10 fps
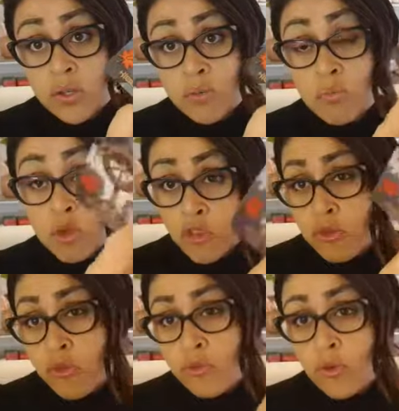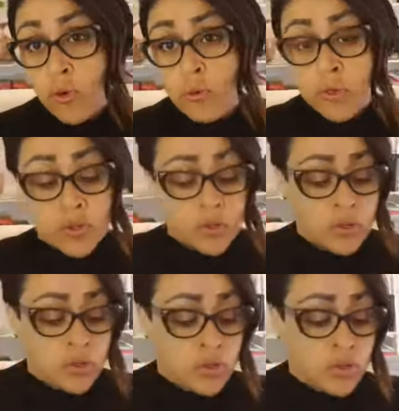Movement forward.
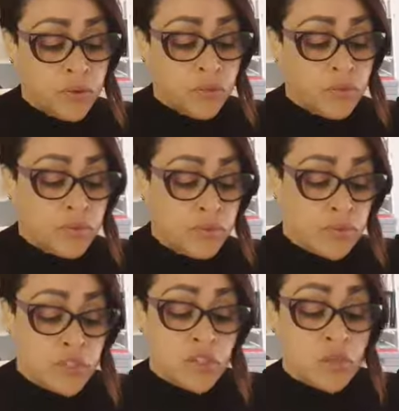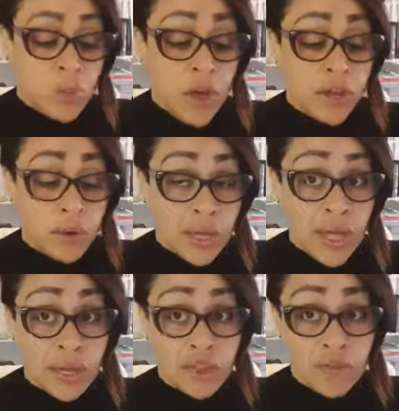This is why
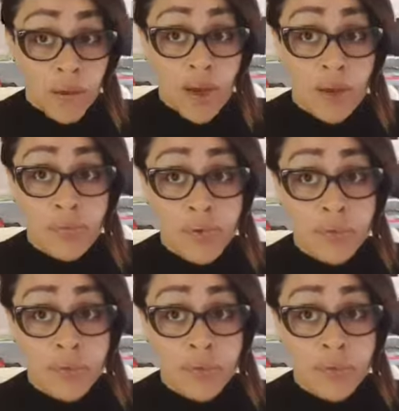creating the vibe